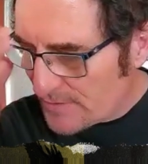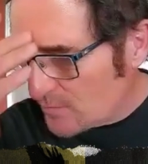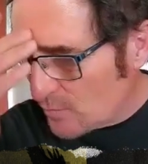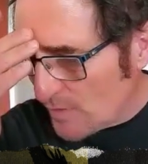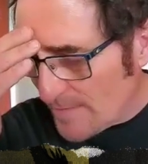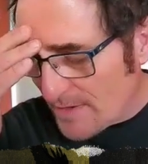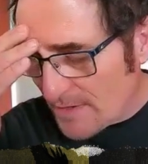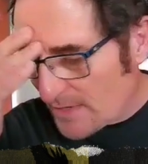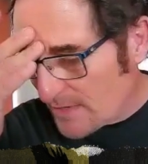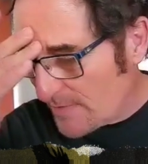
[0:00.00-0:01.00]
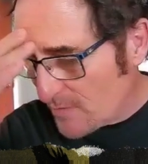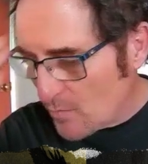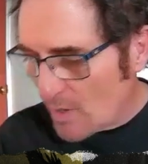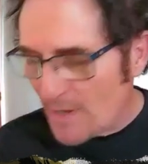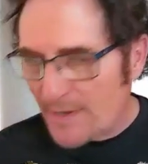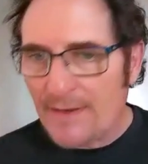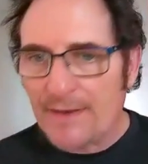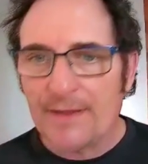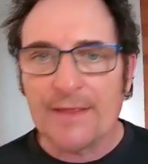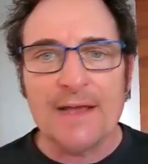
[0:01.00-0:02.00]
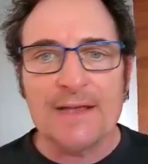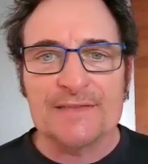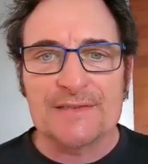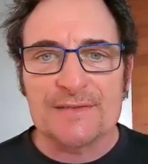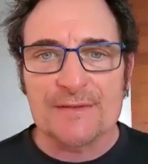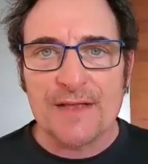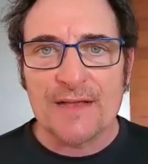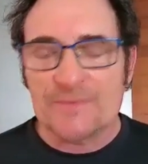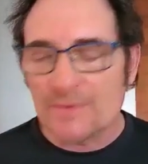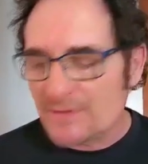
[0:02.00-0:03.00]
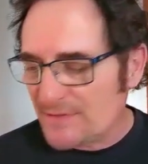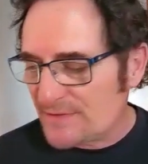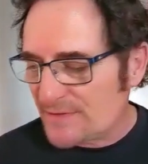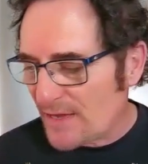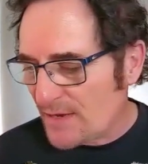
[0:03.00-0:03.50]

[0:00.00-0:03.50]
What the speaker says: Women need to be wanted. That's what she said.